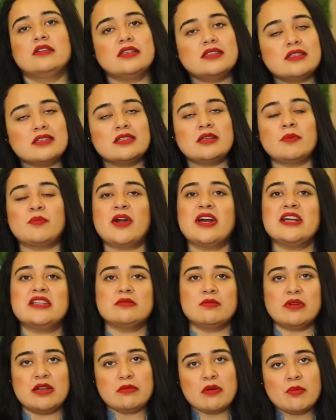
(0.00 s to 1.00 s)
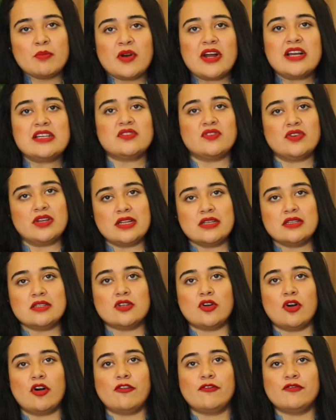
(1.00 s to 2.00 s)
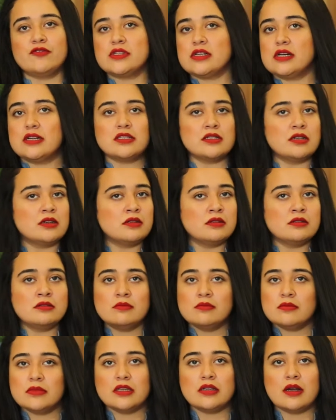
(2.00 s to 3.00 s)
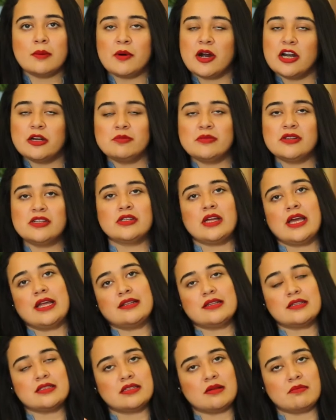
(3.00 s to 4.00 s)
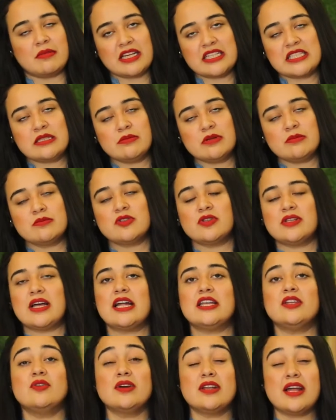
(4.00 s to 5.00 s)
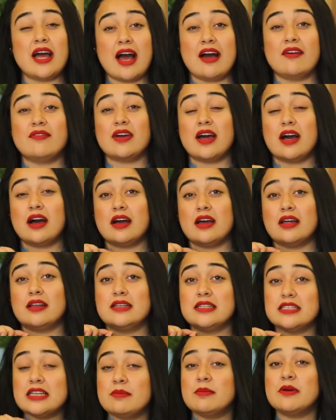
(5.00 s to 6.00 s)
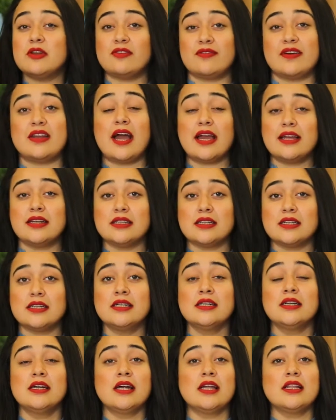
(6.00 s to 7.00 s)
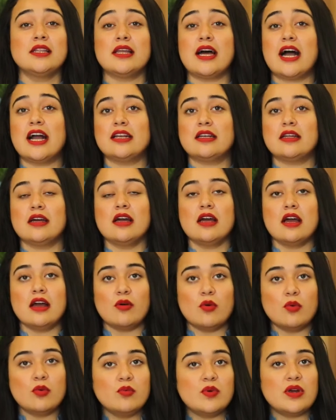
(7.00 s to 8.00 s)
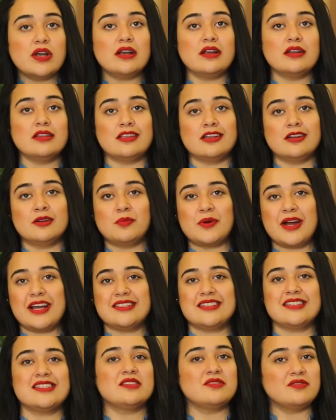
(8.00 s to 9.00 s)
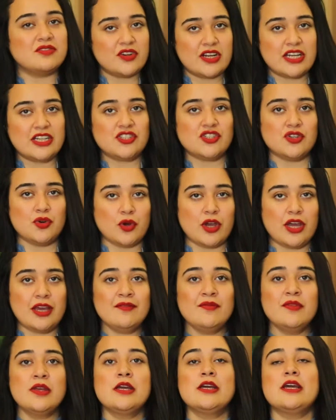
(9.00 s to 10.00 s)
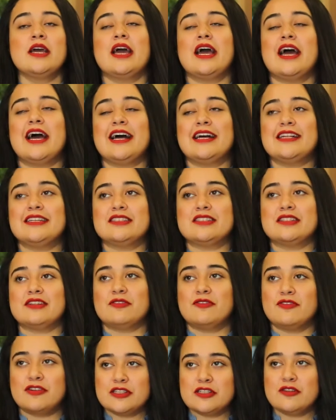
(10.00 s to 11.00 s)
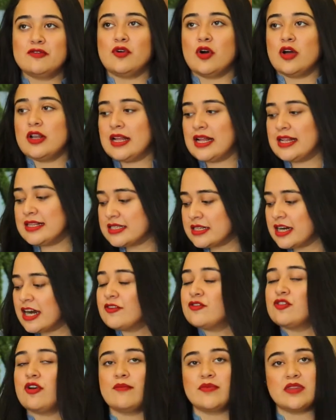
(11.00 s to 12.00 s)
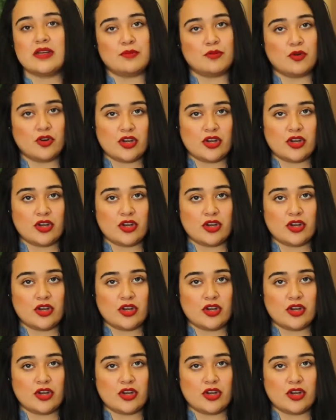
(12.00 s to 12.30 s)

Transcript: this is the price, minimum price range of a certain apartment and this is a maximum, so that you can have a little bit of an idea that where their prices range, okay? And first of all, I'll start from the